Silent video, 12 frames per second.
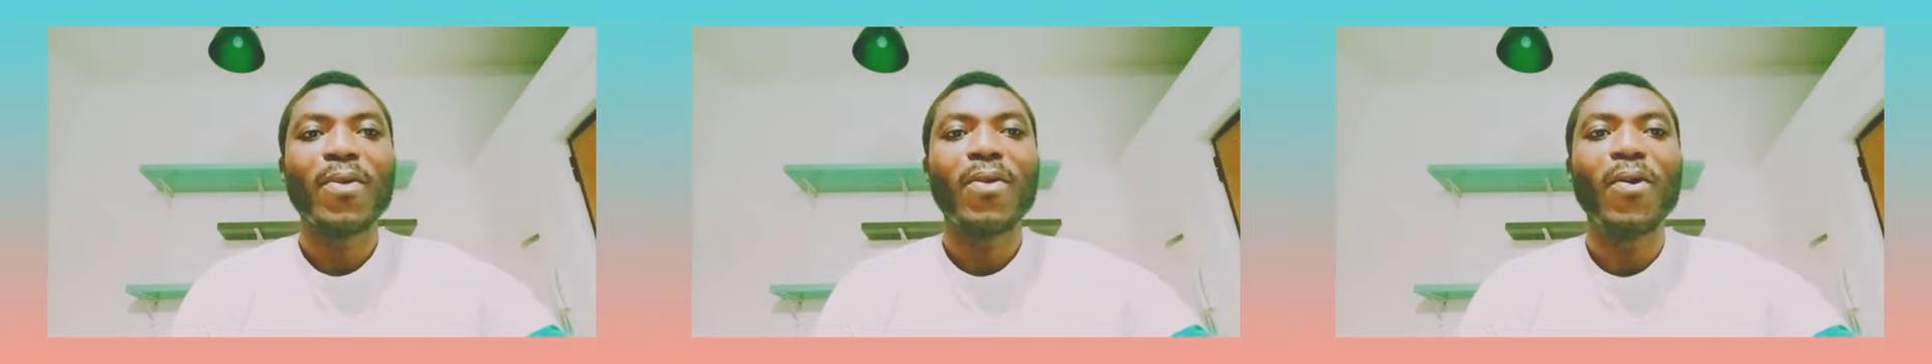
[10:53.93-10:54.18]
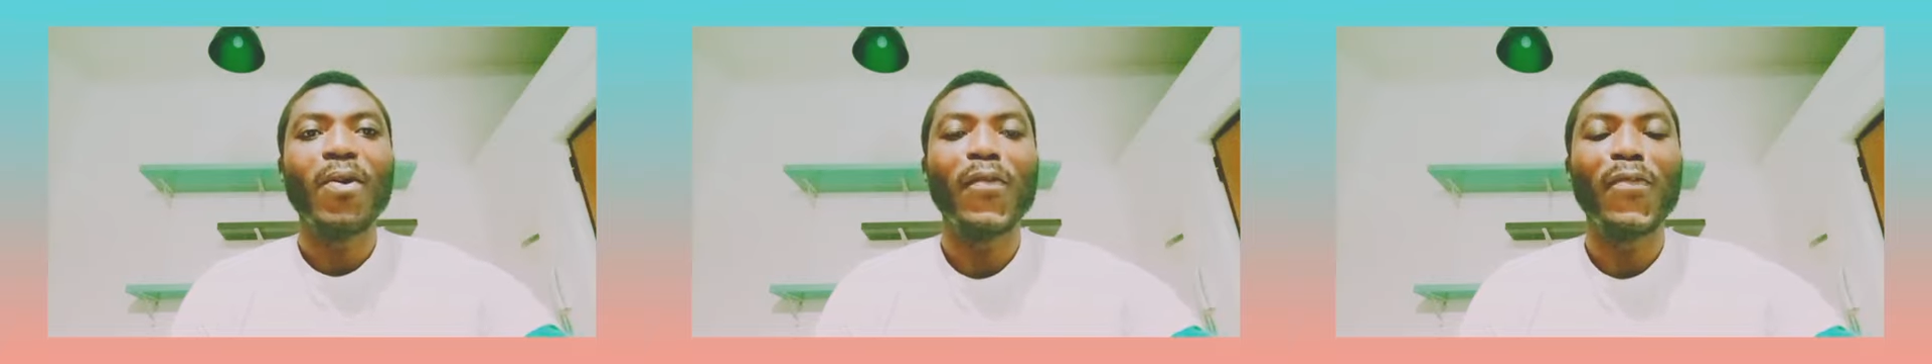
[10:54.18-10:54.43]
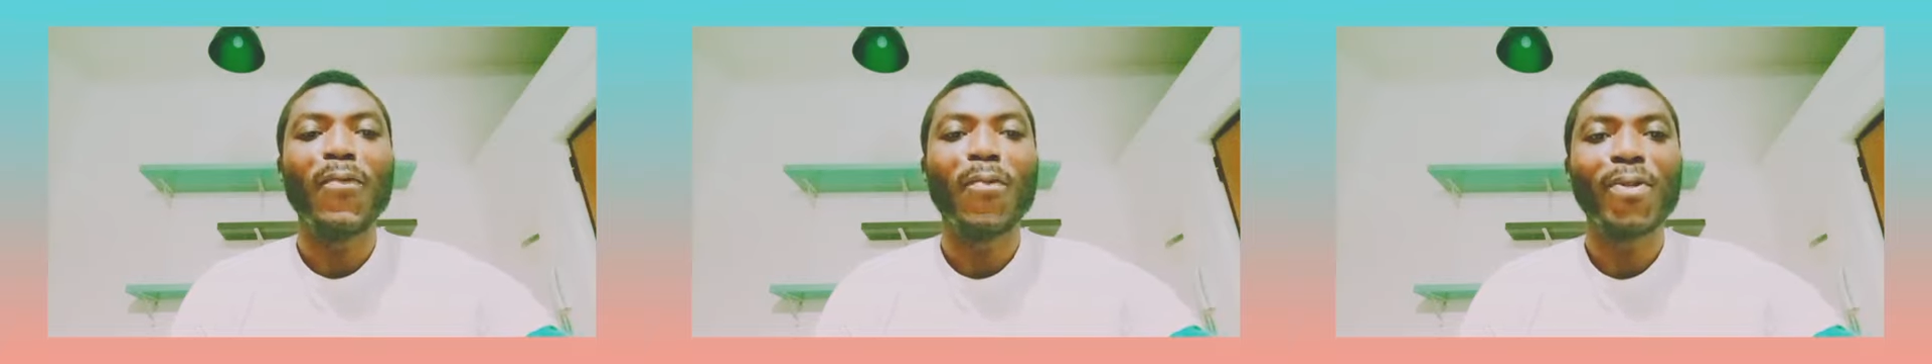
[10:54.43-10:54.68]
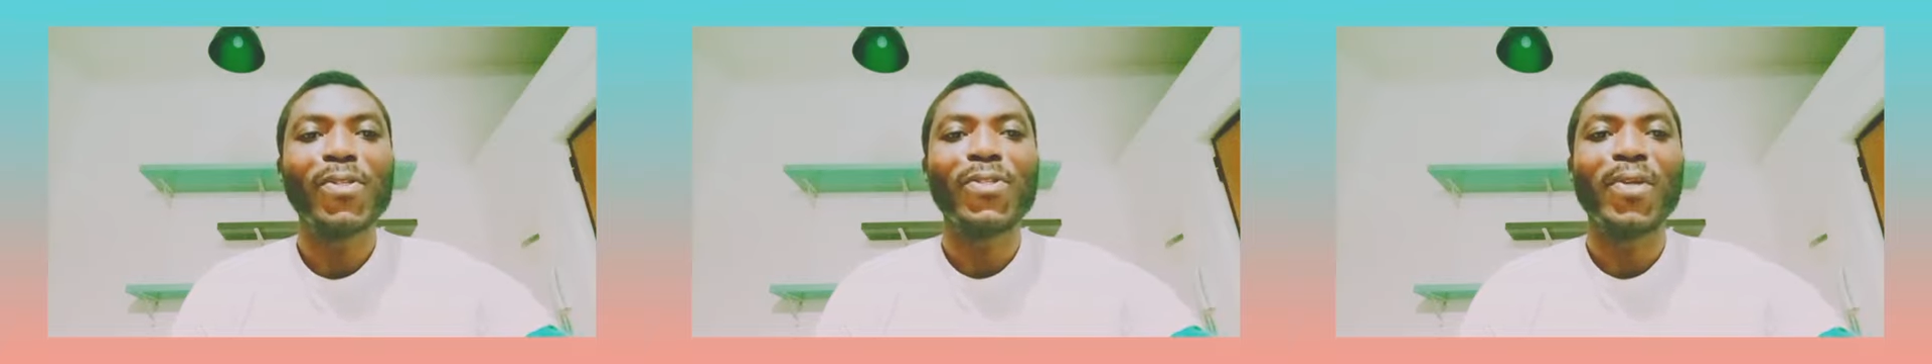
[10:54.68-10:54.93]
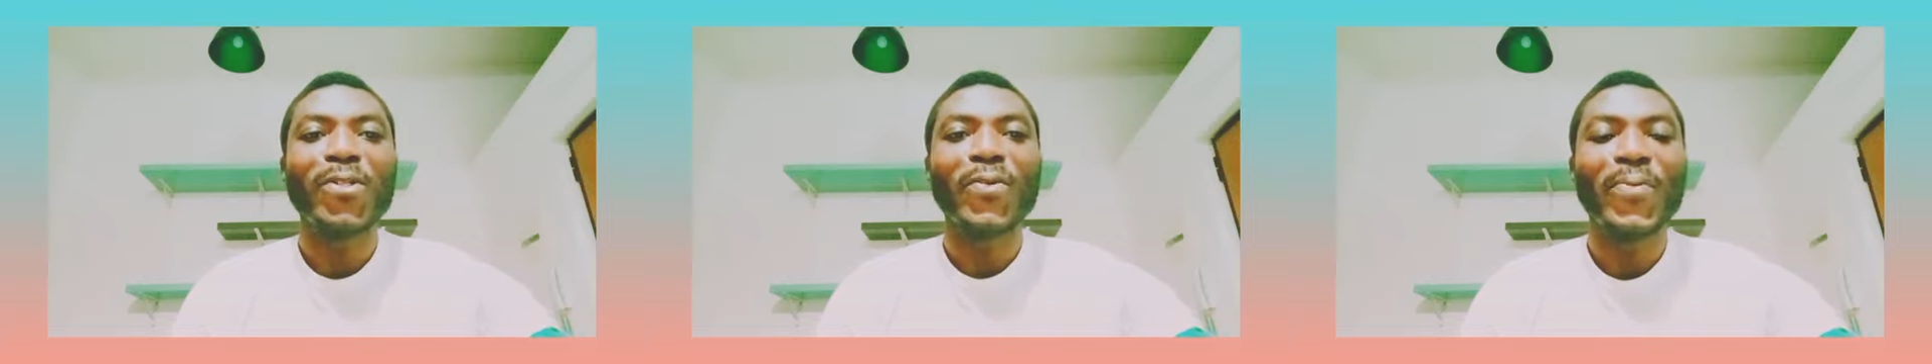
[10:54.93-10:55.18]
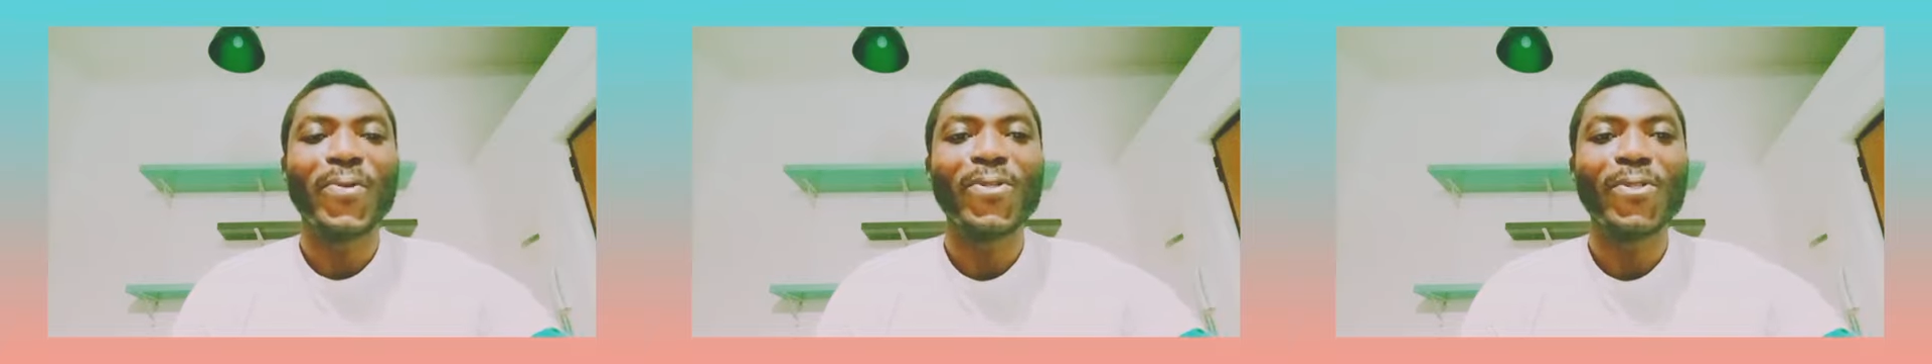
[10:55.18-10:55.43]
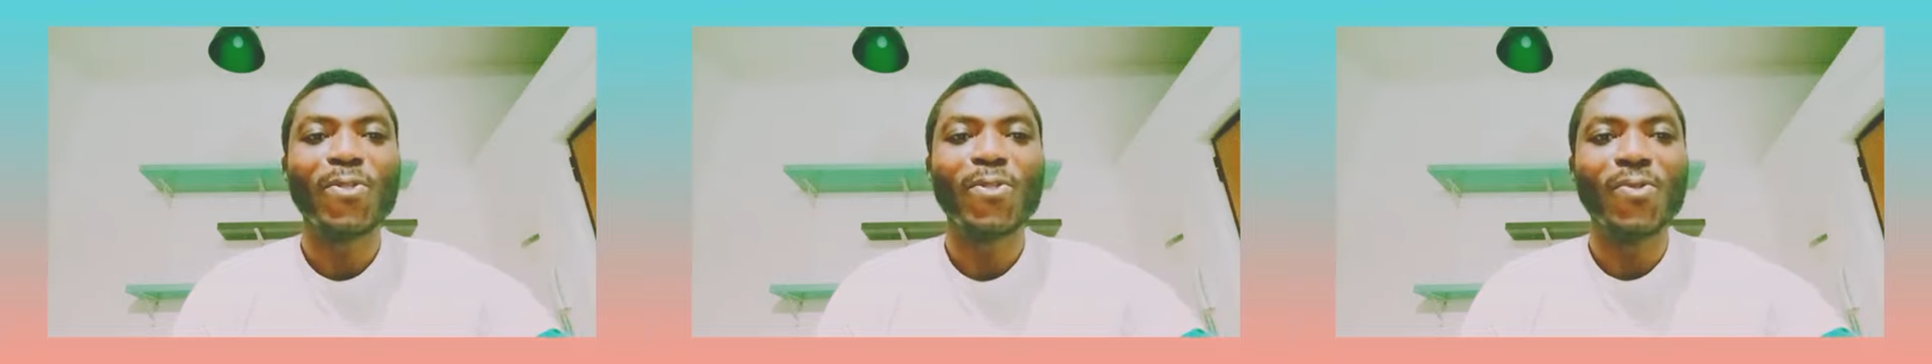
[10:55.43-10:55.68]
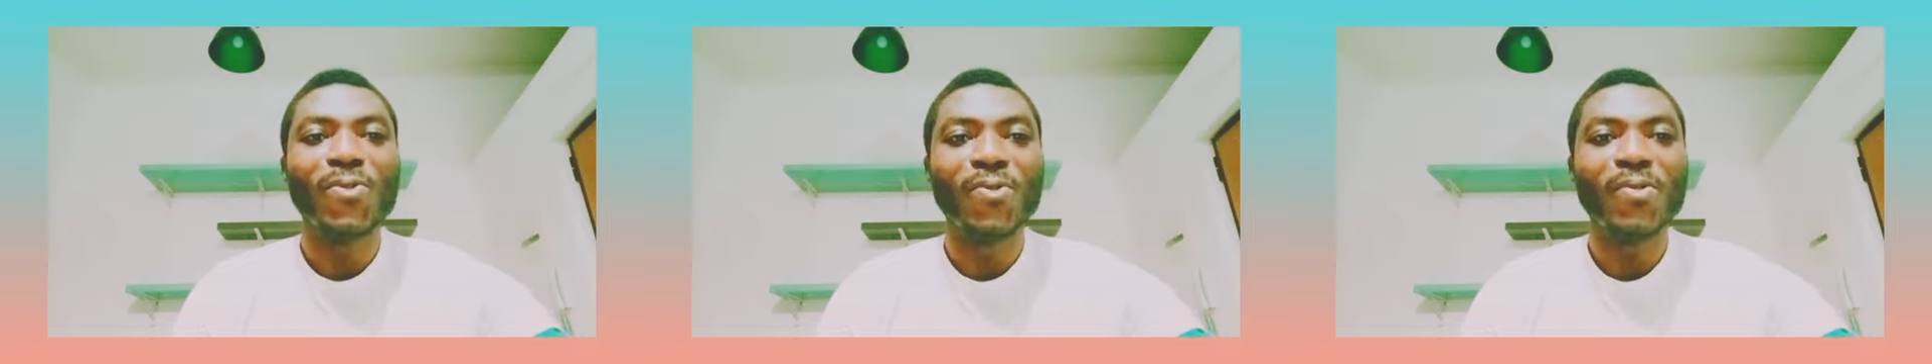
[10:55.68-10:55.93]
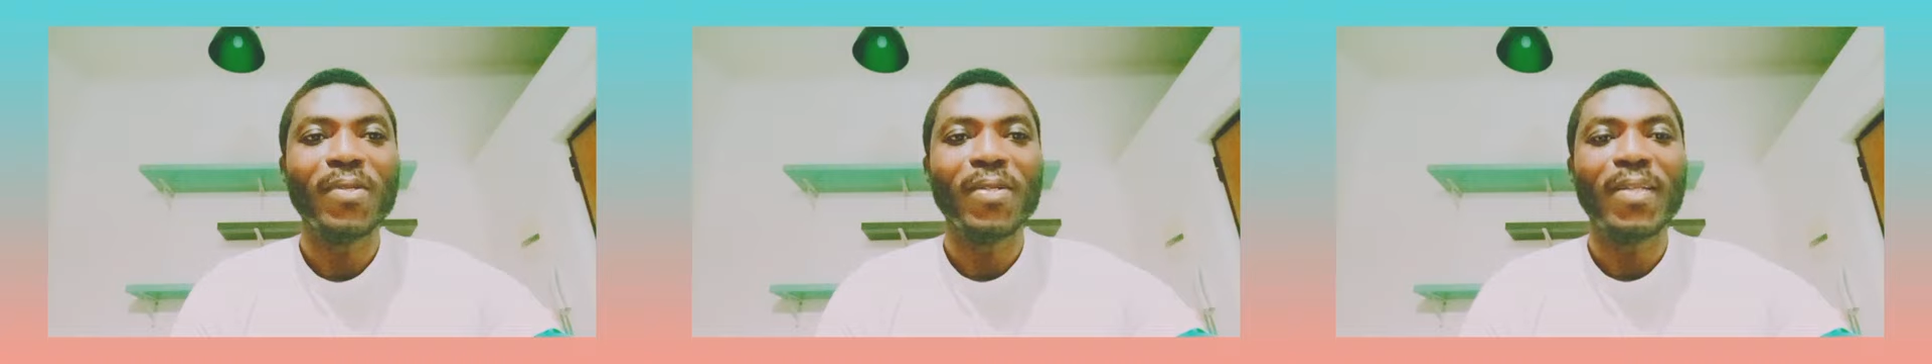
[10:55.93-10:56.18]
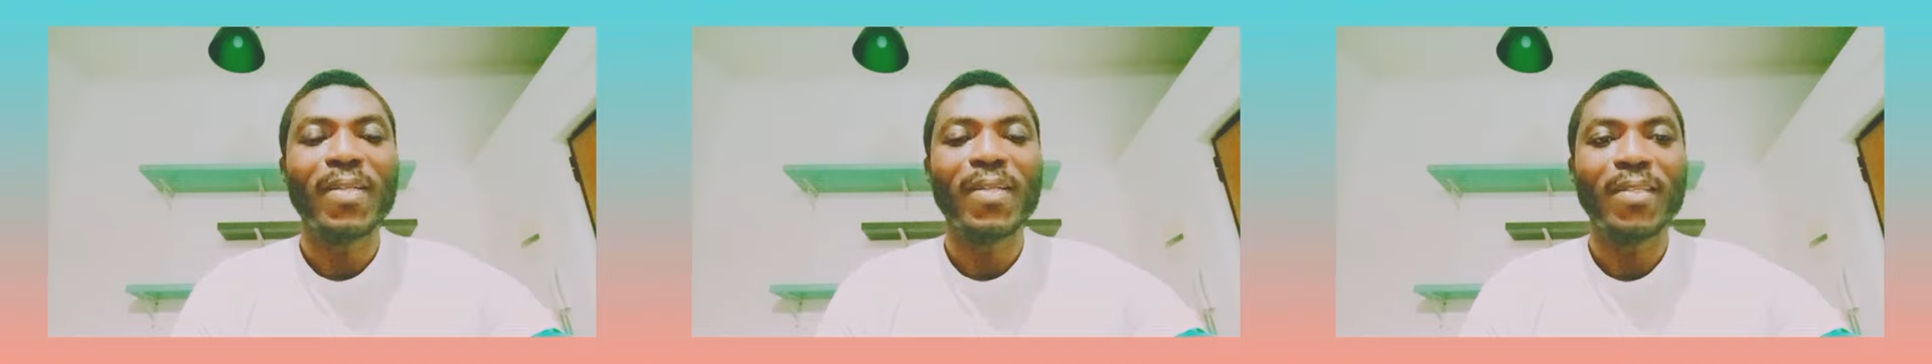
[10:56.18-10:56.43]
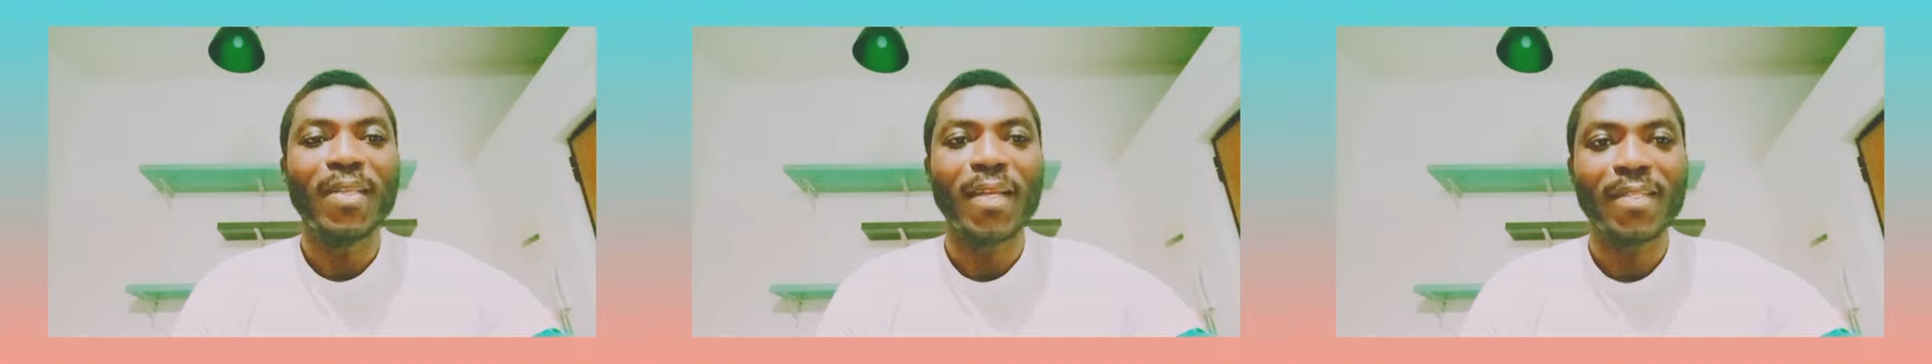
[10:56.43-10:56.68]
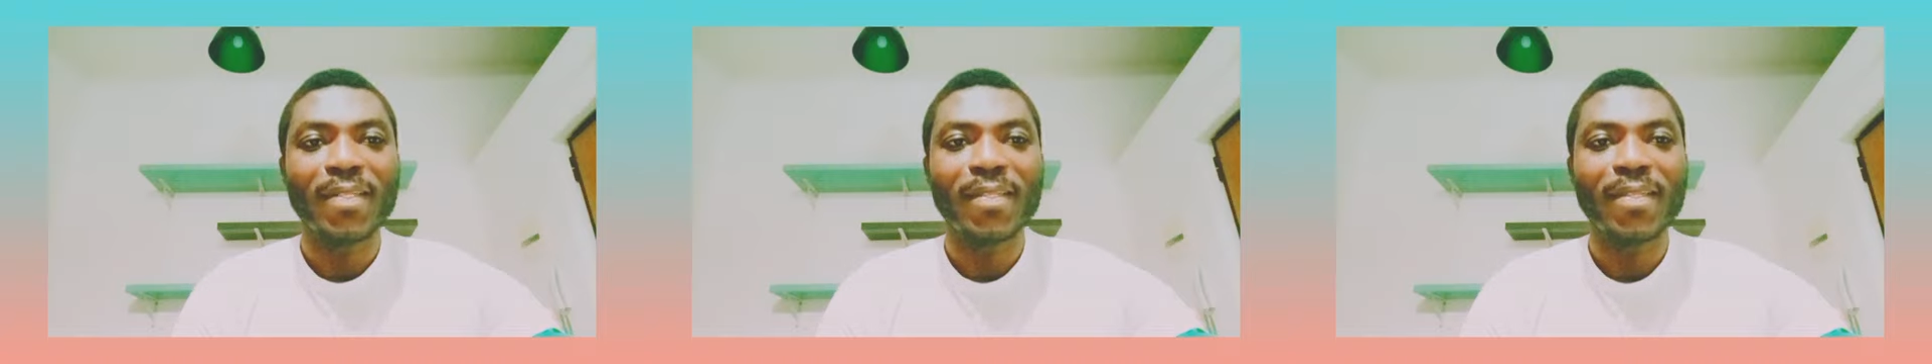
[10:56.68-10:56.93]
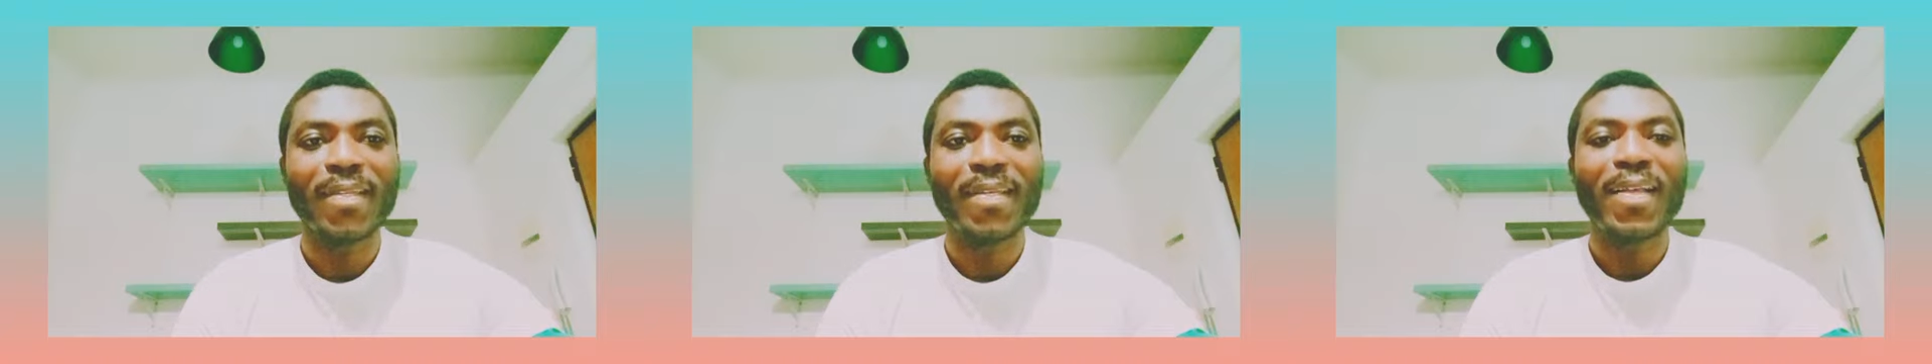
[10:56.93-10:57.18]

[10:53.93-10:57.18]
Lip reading: of what you are supposed to do next